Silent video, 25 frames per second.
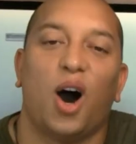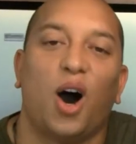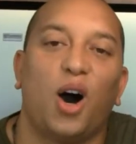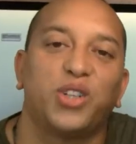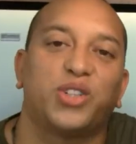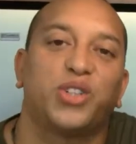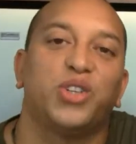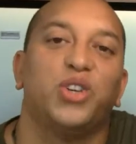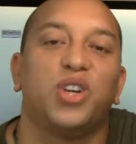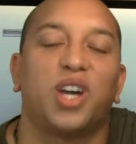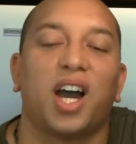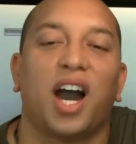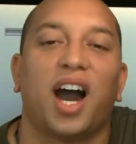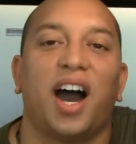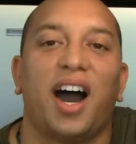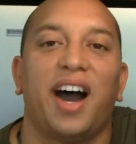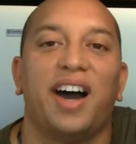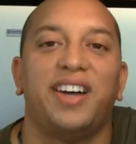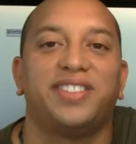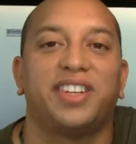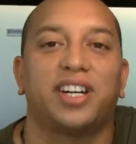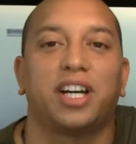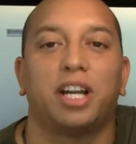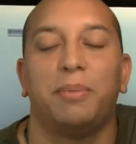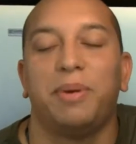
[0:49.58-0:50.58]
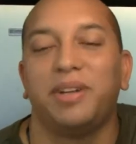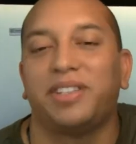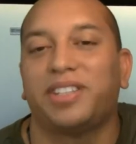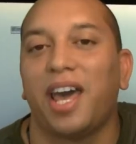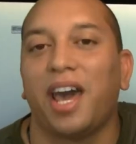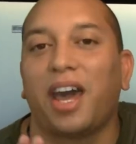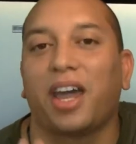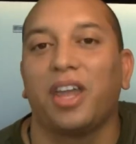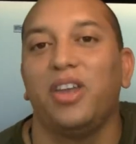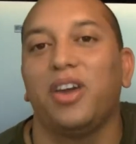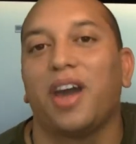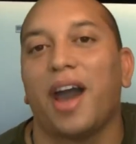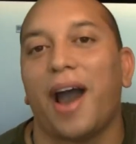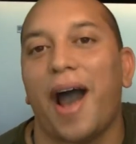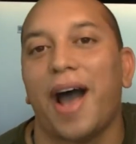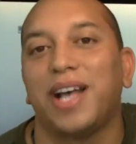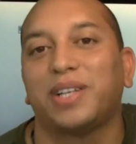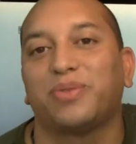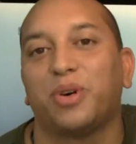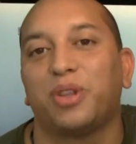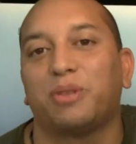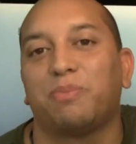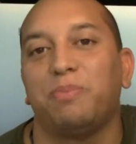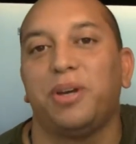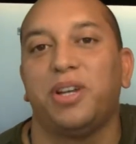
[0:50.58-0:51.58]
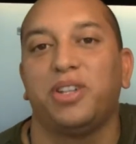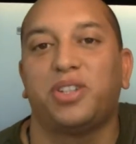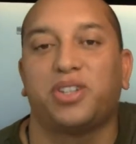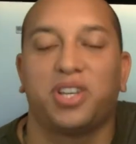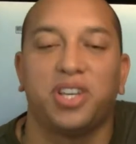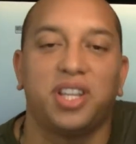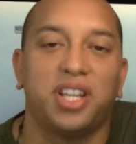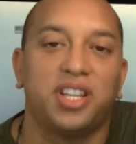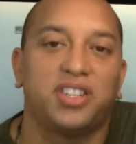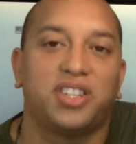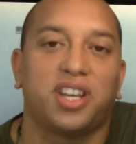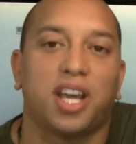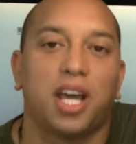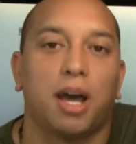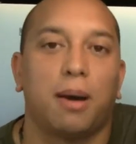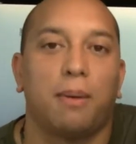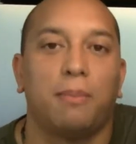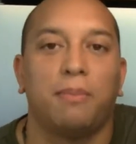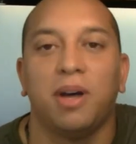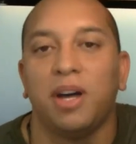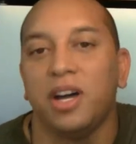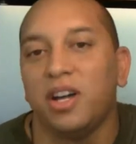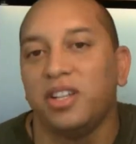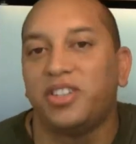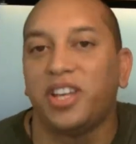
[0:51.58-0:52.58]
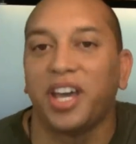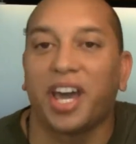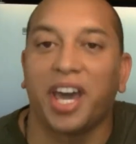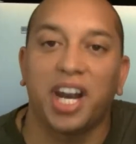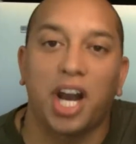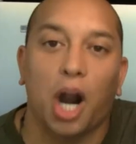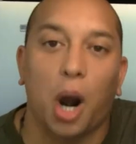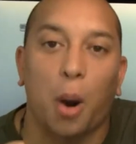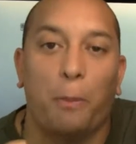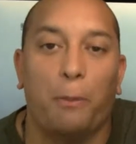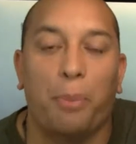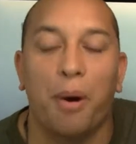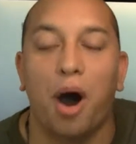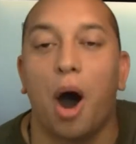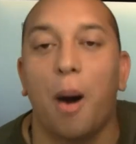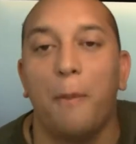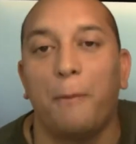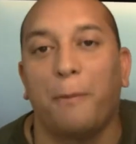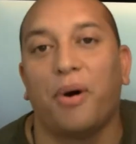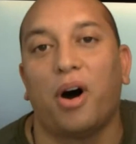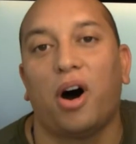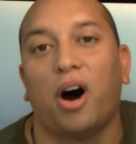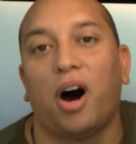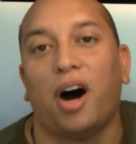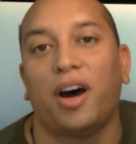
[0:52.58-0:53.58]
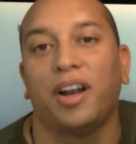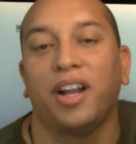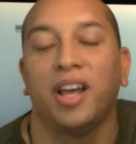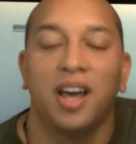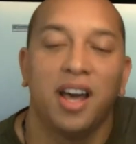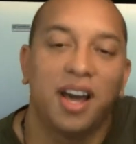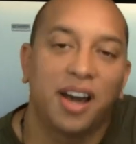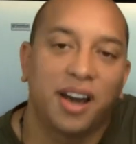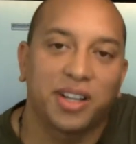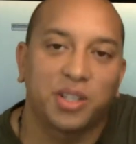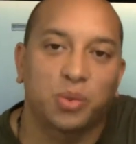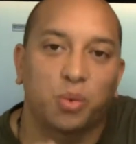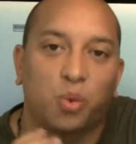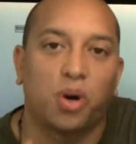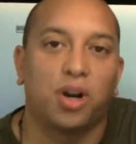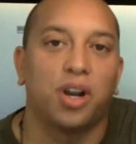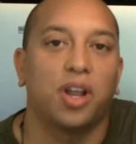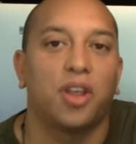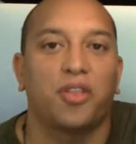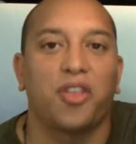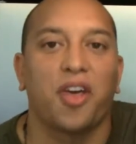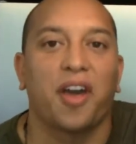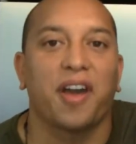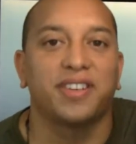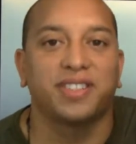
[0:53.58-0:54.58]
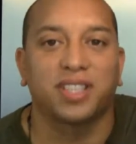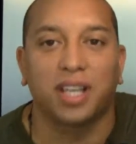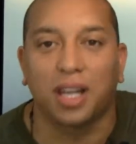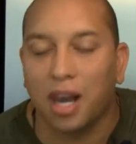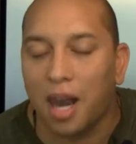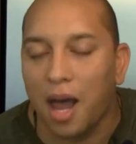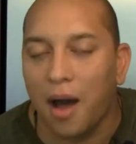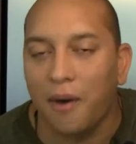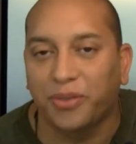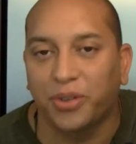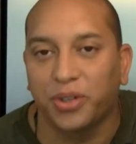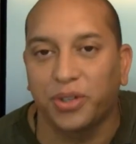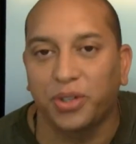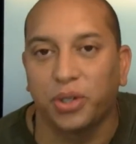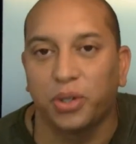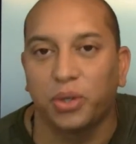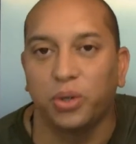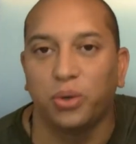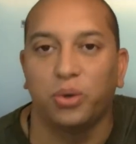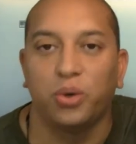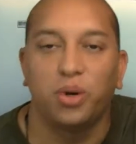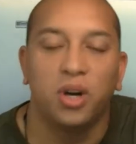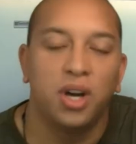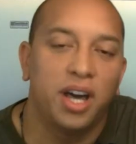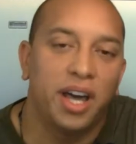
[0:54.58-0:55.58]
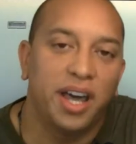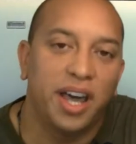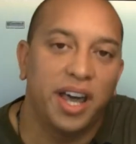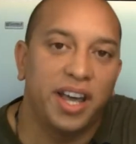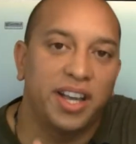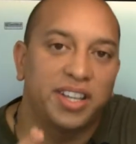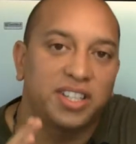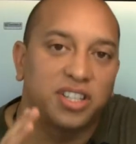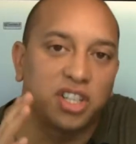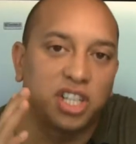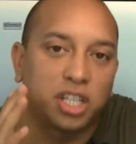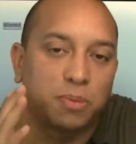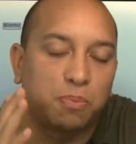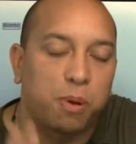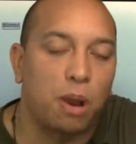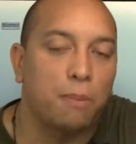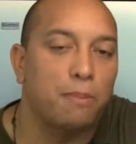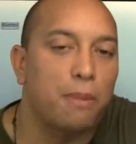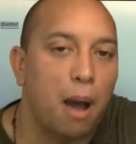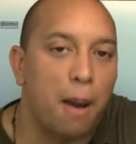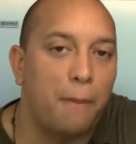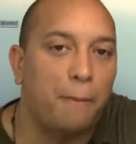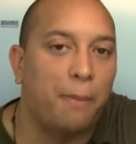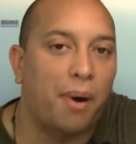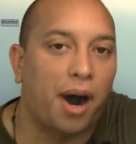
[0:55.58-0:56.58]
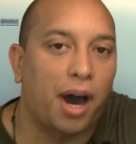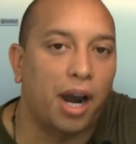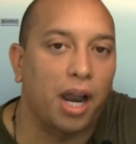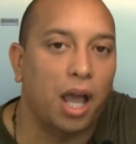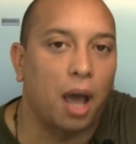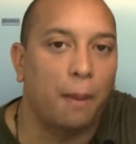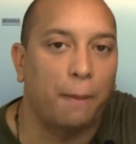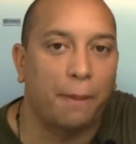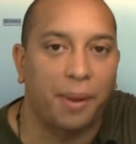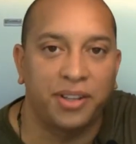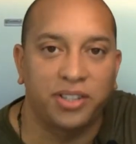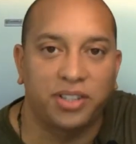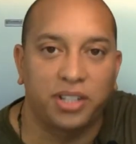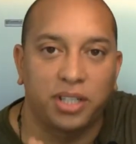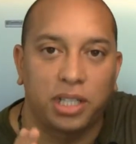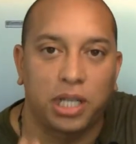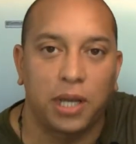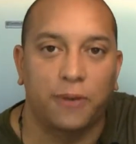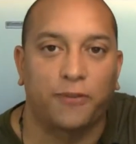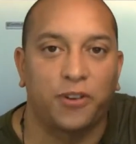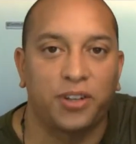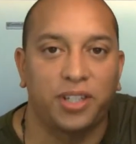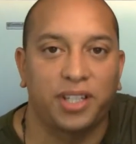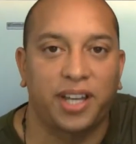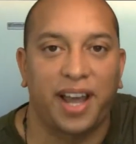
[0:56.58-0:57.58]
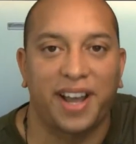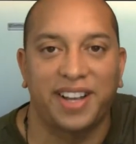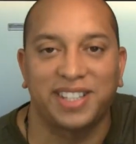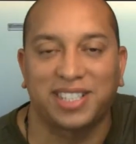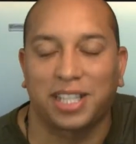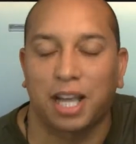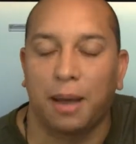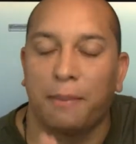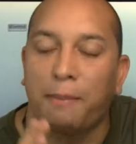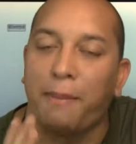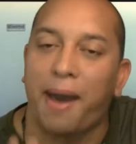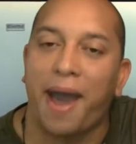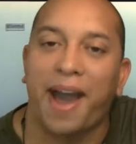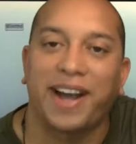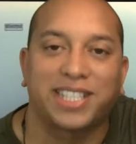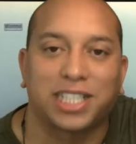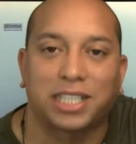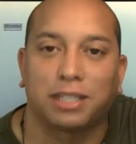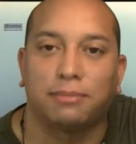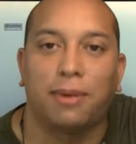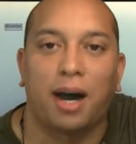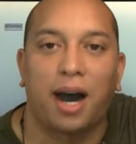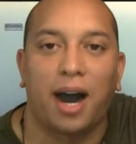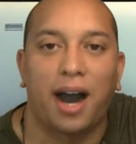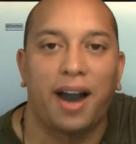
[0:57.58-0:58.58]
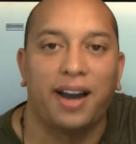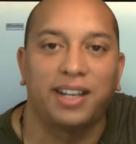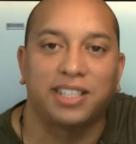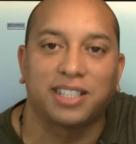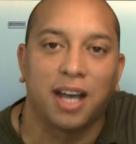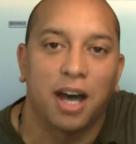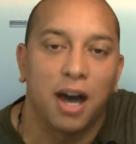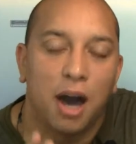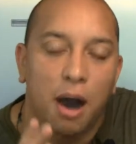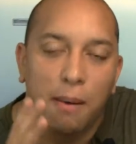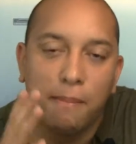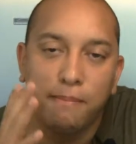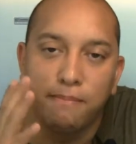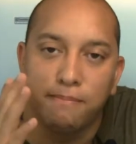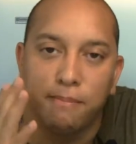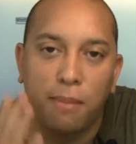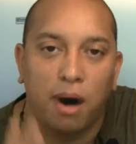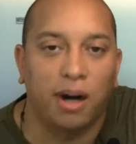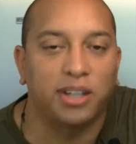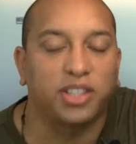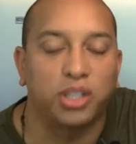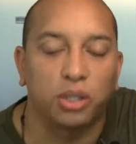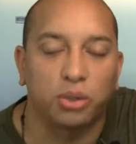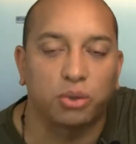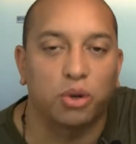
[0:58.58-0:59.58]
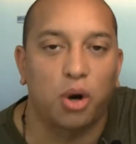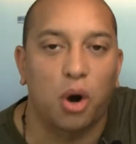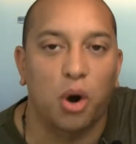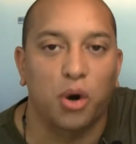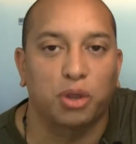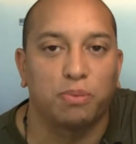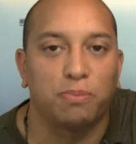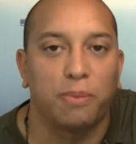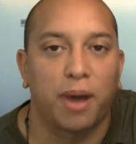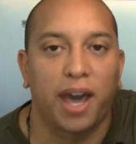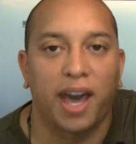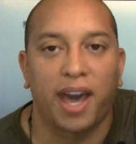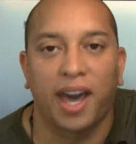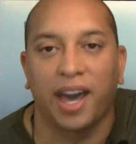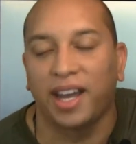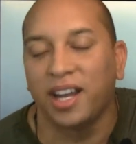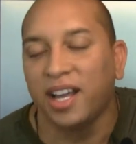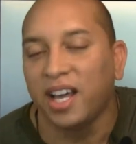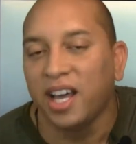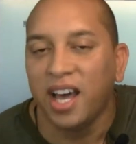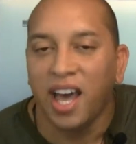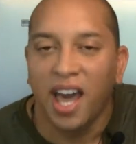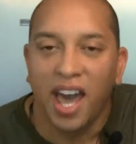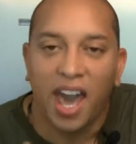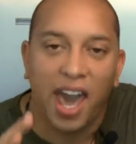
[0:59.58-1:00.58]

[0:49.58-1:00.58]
Also, you guys, I'm going to be taking you guys with me to the gym to get our pump on, because one of the things I love to do is to split my body up into different days to maximize muscle growth, man.